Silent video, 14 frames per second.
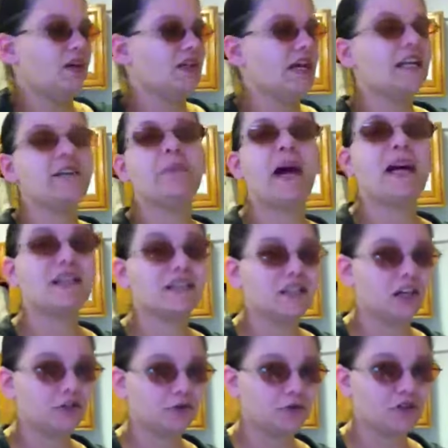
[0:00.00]
getting back in
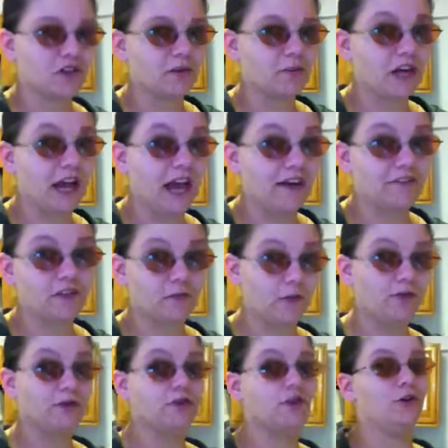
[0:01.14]
touch with someone I haven't
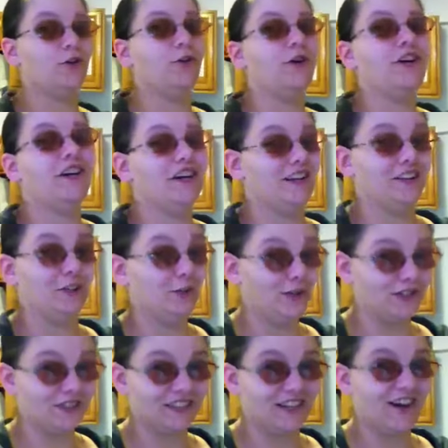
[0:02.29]
spoken to in a
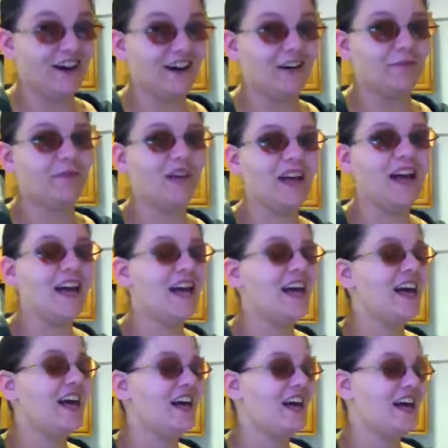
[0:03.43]
long time.
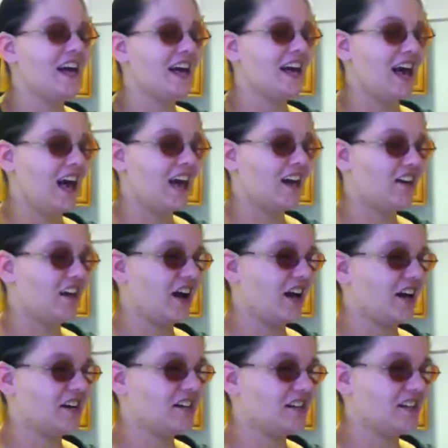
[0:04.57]
And I
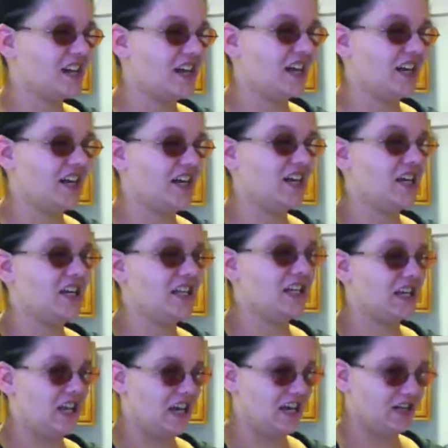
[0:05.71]
gotta say, in
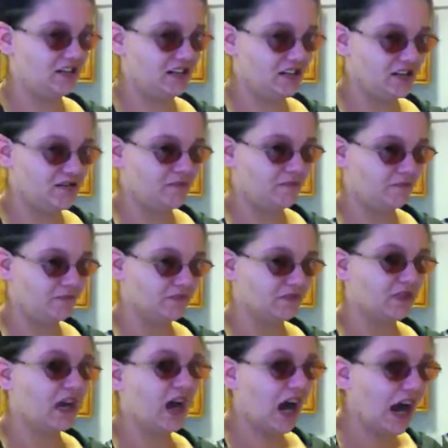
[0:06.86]
the end,
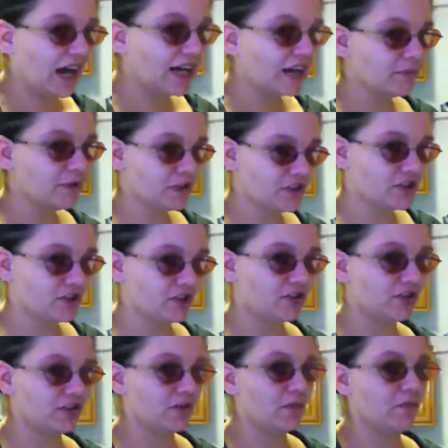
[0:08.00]
I am concerned
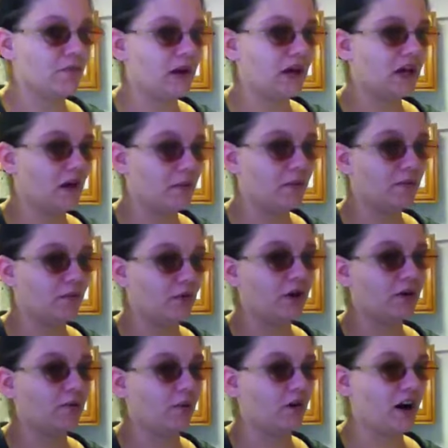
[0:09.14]
that there may come a
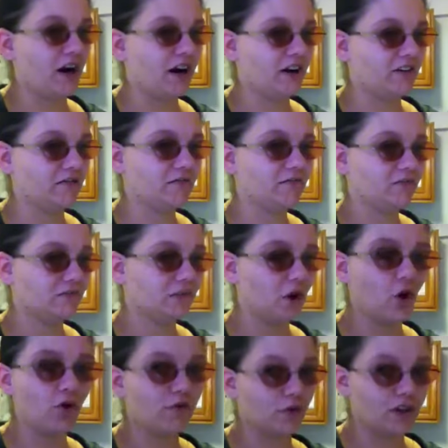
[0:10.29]
point where I
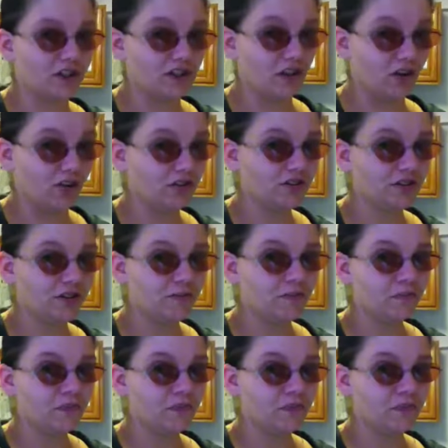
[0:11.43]
overindulge.